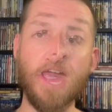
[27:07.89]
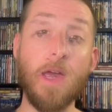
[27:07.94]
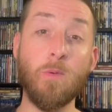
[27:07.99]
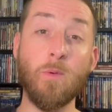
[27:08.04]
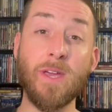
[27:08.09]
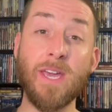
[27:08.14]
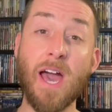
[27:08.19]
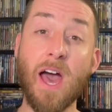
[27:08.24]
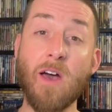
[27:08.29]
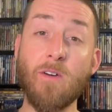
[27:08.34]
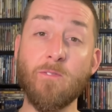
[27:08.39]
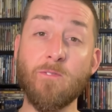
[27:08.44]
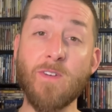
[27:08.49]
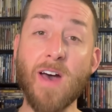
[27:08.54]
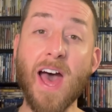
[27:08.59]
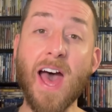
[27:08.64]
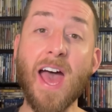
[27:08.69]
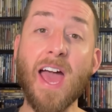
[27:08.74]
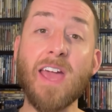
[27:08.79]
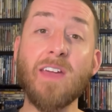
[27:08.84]
And we got
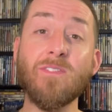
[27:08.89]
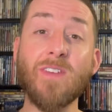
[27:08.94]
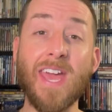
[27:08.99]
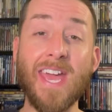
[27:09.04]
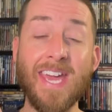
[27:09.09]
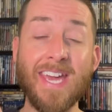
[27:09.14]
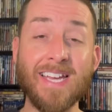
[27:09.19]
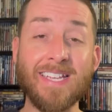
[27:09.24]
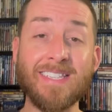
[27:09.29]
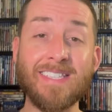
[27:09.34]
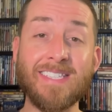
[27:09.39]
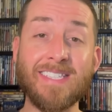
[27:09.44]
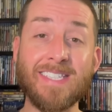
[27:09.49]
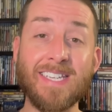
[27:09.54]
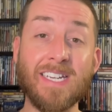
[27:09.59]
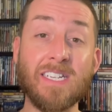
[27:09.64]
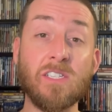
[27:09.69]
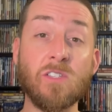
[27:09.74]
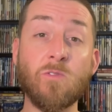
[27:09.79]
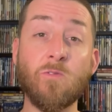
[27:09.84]
five and
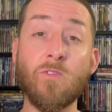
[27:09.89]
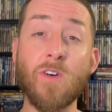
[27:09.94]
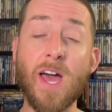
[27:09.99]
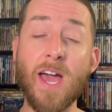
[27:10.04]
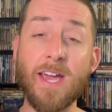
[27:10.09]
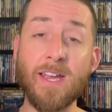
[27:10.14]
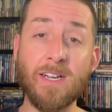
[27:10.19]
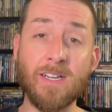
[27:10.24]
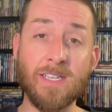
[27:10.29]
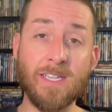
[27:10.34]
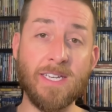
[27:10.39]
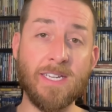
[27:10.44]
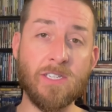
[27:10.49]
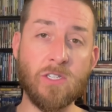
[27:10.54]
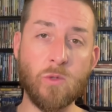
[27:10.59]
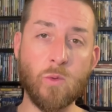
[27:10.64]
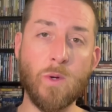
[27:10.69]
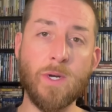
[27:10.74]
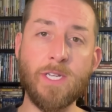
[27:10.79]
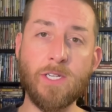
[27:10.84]
six finally in
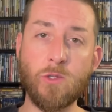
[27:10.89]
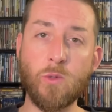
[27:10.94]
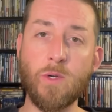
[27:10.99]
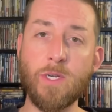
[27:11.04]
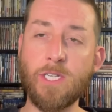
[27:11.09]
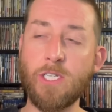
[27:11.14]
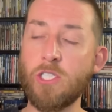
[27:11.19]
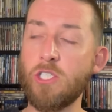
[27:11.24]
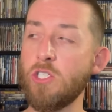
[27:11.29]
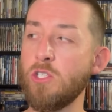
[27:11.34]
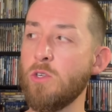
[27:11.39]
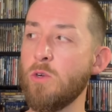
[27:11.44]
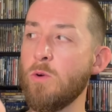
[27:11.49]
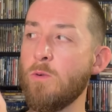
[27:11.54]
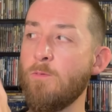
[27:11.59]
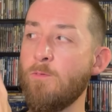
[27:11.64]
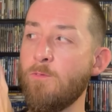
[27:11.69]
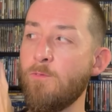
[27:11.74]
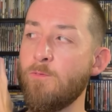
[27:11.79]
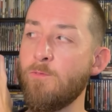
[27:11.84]
2022,
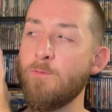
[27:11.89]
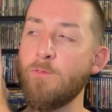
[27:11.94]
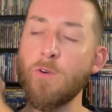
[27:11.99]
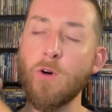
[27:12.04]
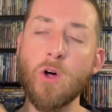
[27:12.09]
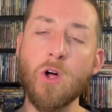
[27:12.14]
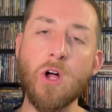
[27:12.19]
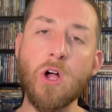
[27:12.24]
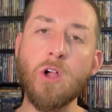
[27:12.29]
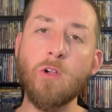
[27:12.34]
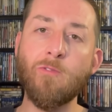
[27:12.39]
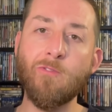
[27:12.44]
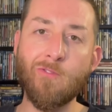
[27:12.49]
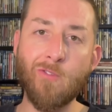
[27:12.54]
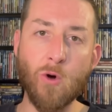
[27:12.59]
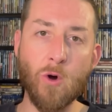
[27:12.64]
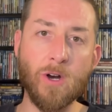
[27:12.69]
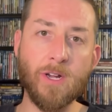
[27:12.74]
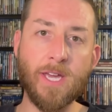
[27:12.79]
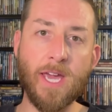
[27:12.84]
full
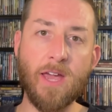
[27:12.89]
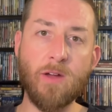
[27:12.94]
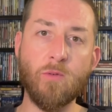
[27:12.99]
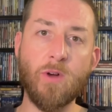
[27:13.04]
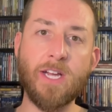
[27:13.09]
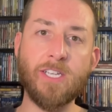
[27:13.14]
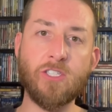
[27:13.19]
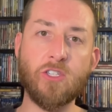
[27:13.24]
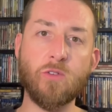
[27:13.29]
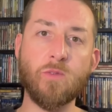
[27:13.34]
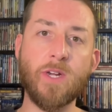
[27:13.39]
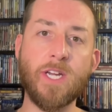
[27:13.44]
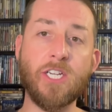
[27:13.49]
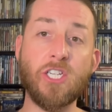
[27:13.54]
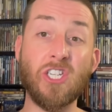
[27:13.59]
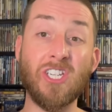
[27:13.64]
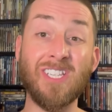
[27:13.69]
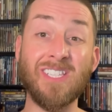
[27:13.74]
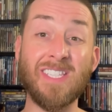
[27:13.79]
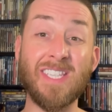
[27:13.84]
4K
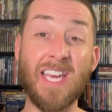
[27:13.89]
restorations.